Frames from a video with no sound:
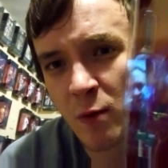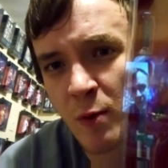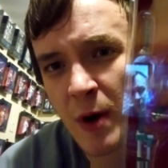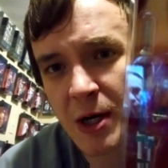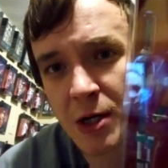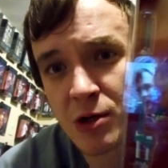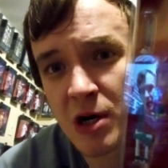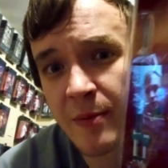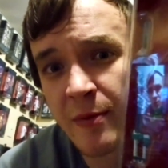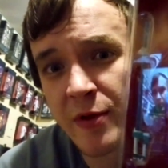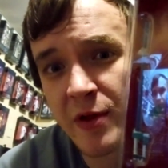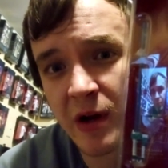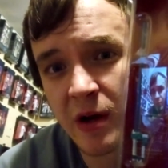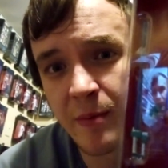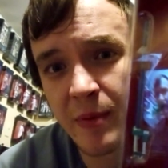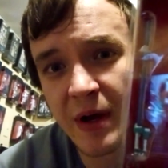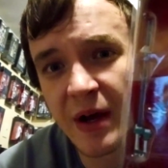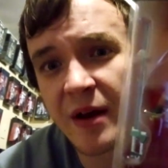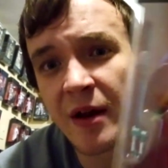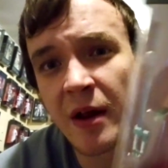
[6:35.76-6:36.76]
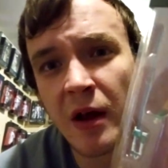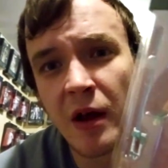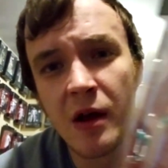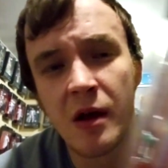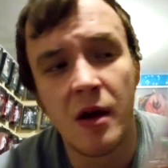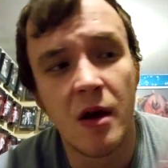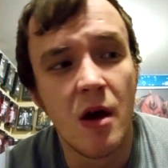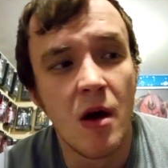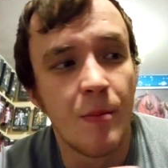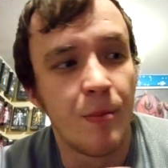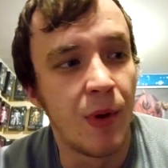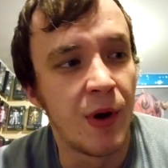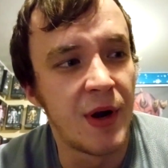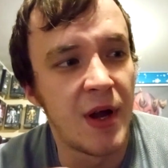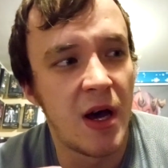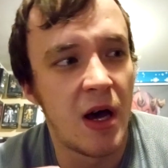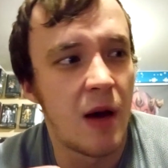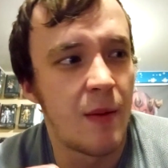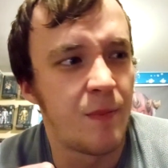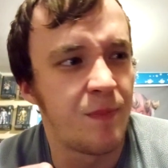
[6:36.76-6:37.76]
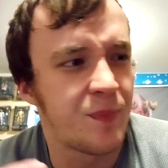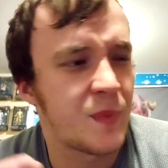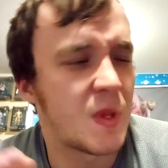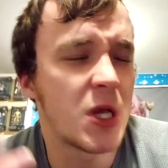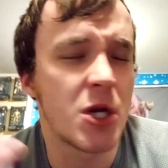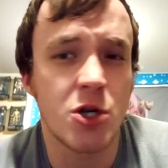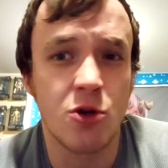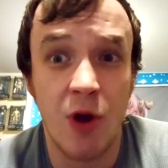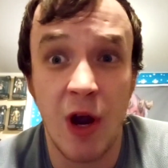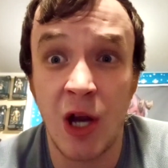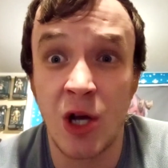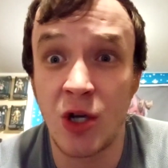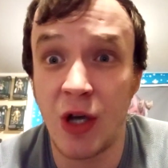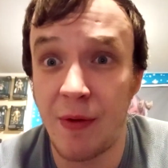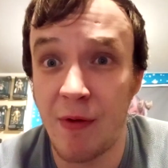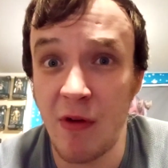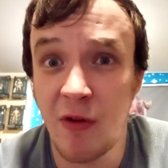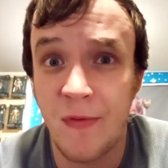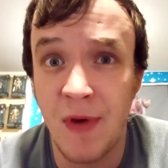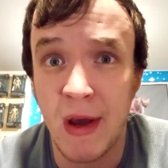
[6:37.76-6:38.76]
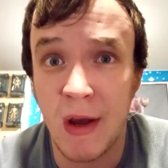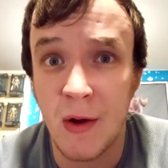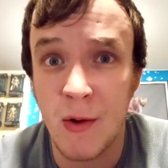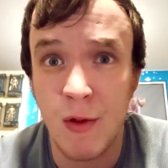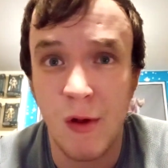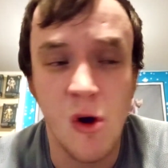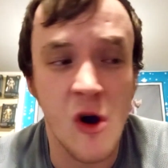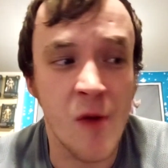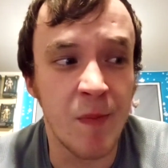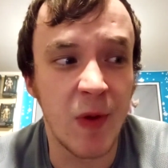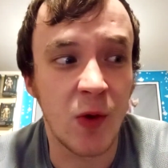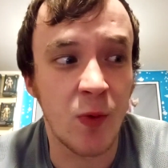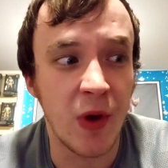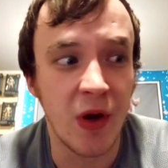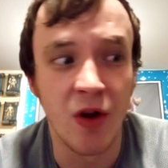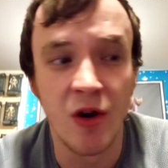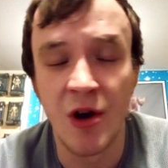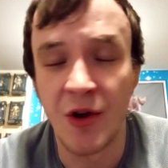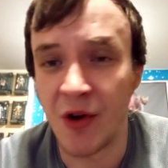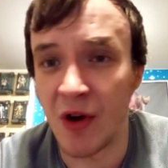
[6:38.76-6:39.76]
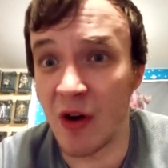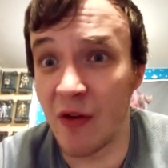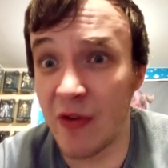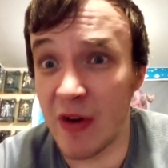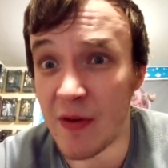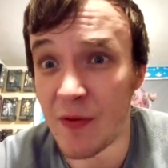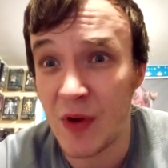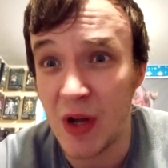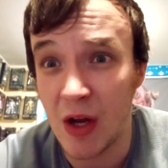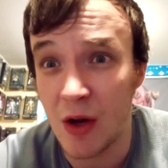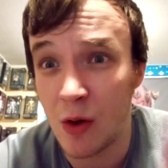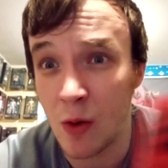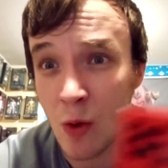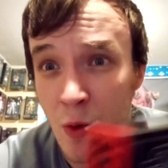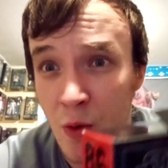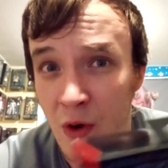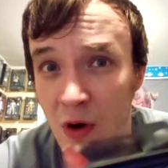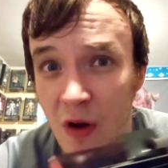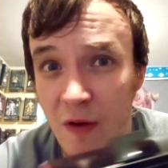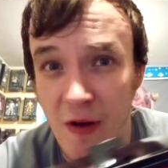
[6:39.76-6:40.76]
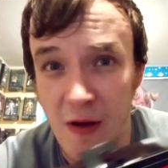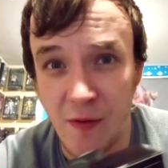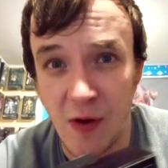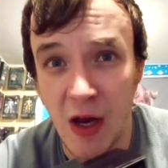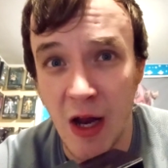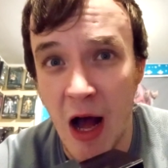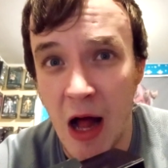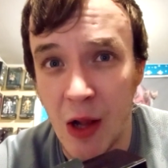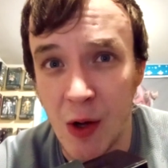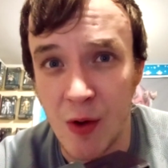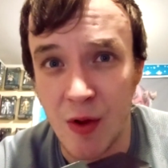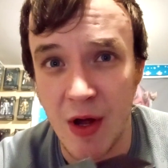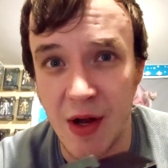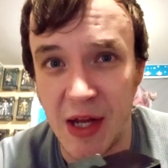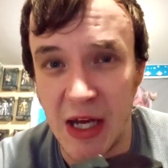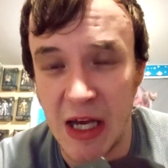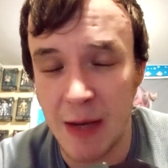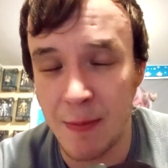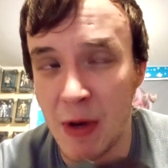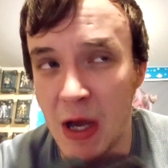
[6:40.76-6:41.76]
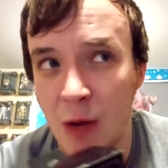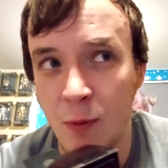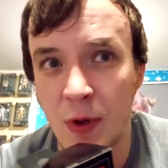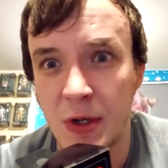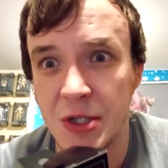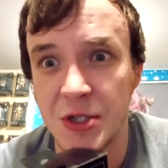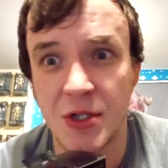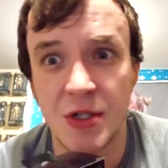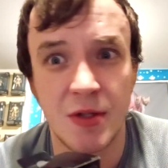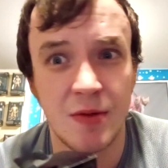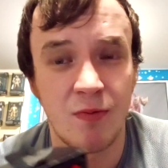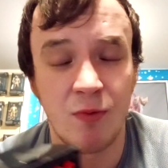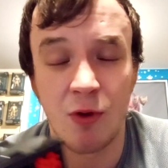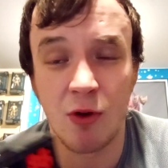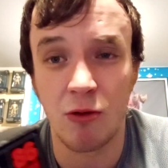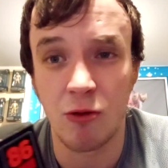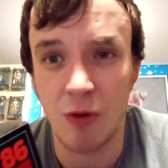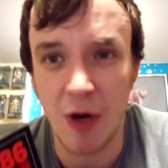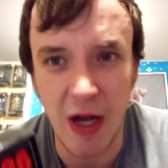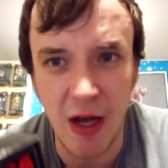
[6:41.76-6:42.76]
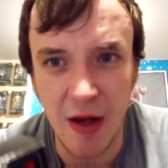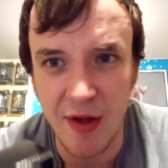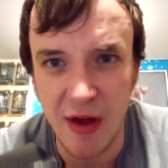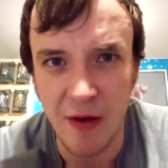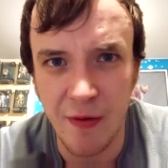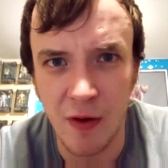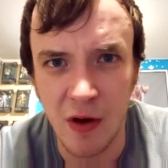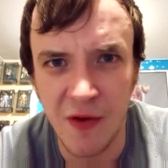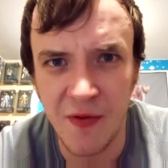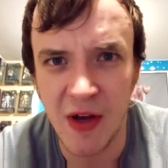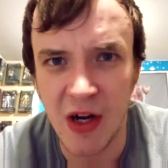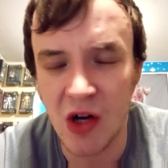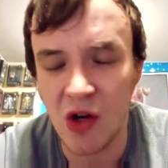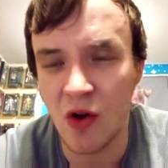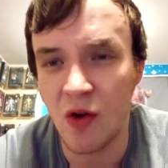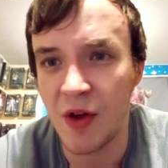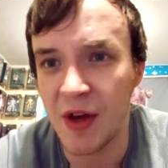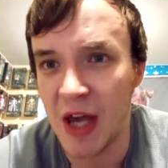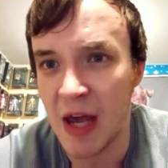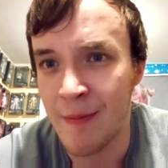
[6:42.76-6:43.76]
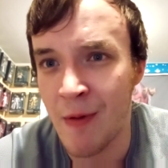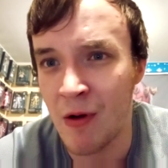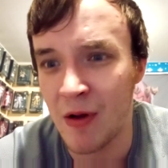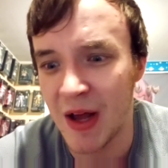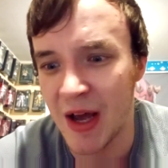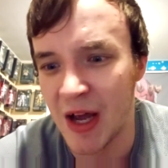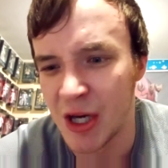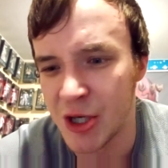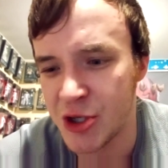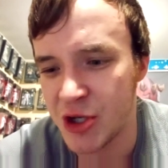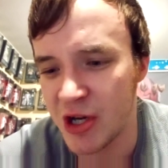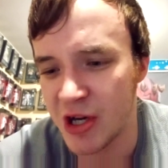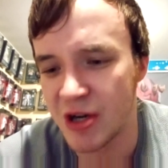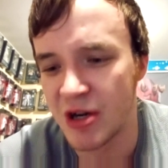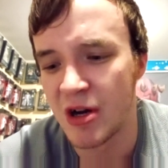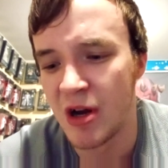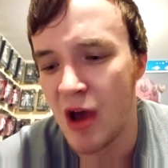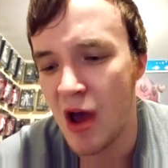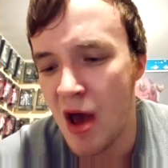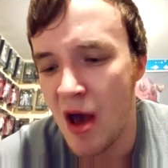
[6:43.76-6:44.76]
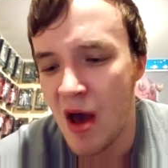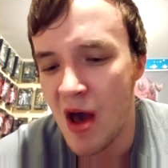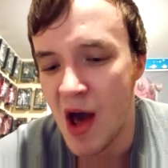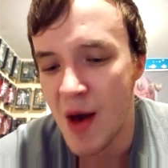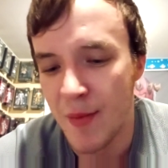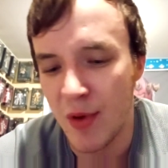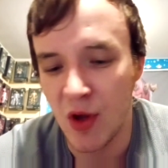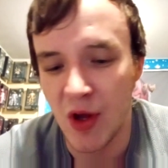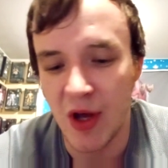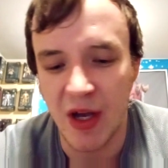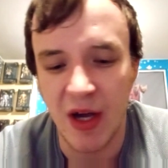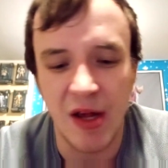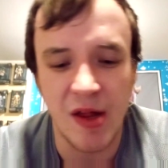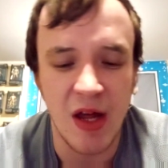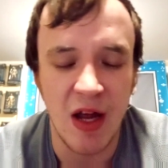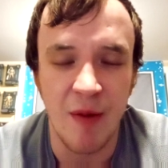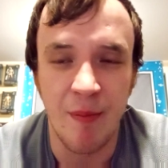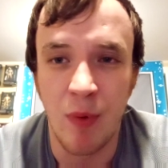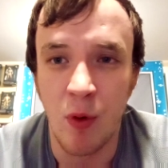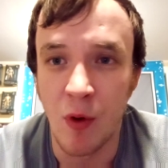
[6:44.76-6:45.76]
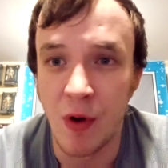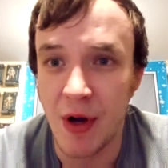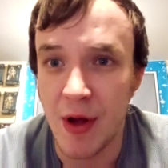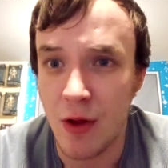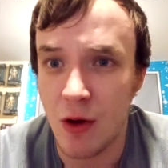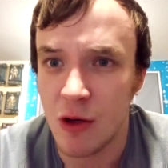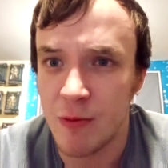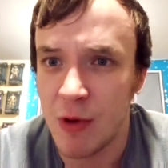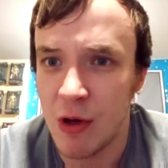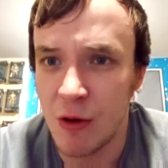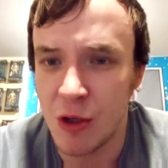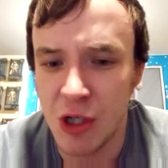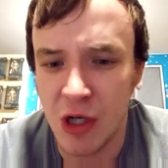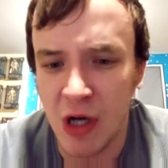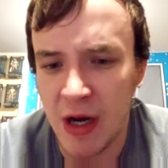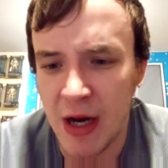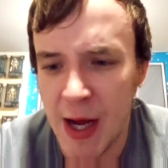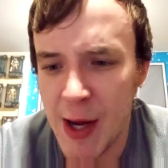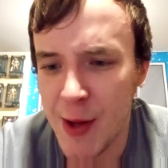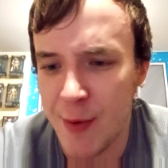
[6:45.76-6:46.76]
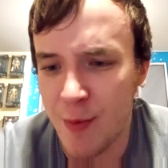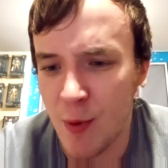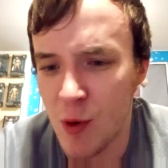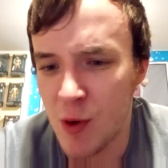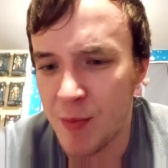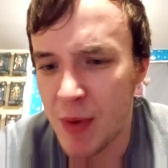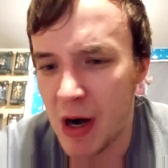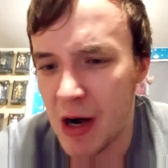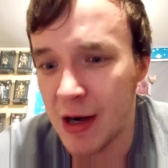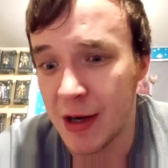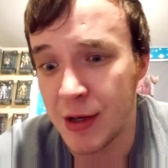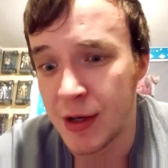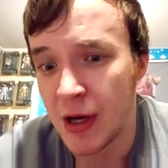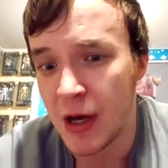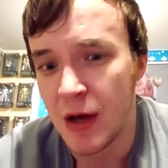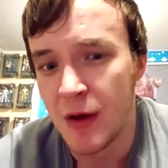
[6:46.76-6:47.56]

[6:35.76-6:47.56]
watched Rebels in a bit. But strangely, this figure is going between $150 and $250 on eBay, which is crazy for a figure that only came out last year. But like I said, poor distribution on Hasbro's part.